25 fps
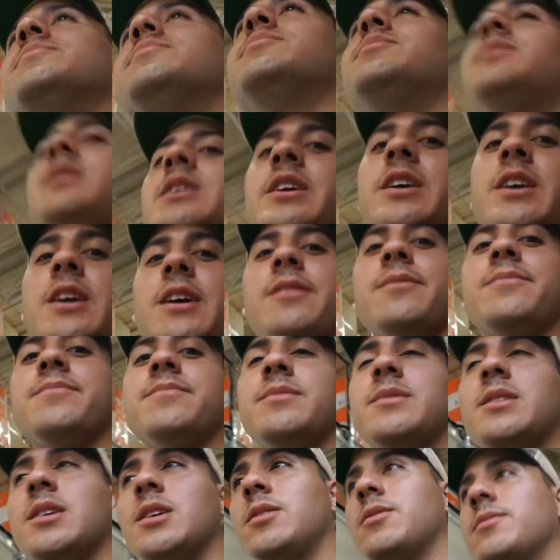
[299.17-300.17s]
But yeah,
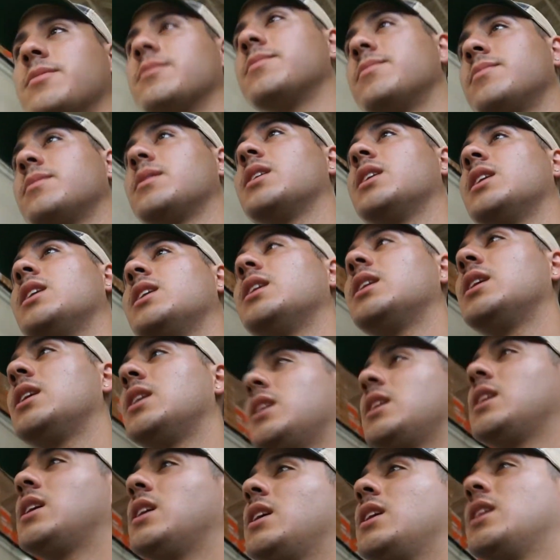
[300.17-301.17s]
so
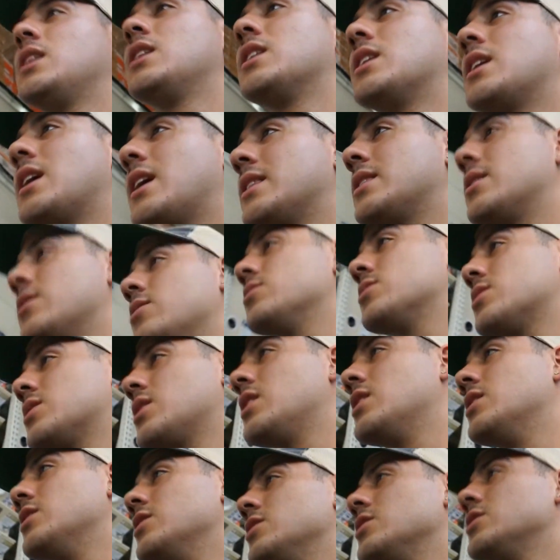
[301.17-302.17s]
got those
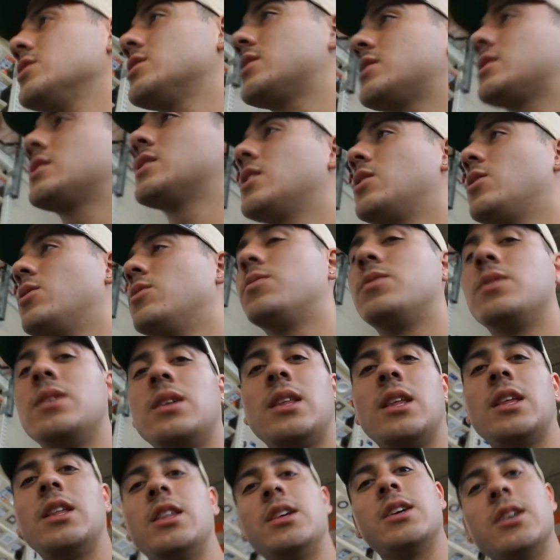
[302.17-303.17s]
colors. Hopefully
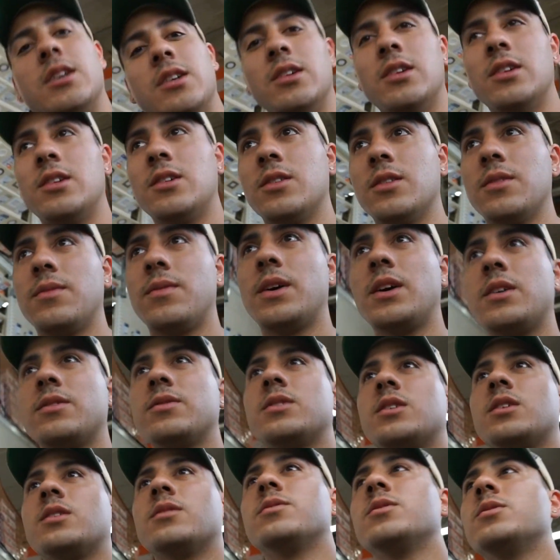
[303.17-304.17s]
they look good on the valve
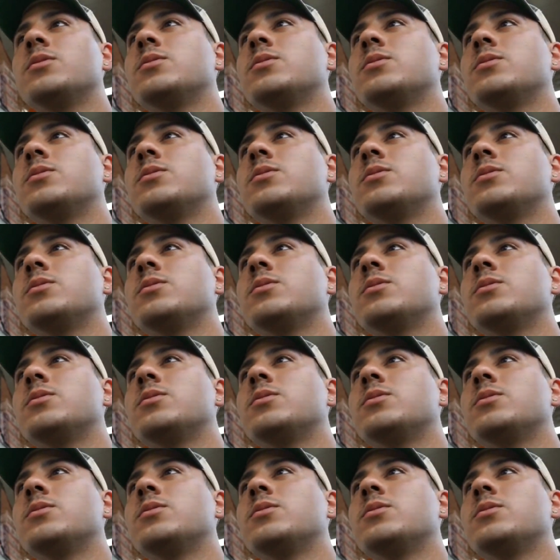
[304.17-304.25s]
cover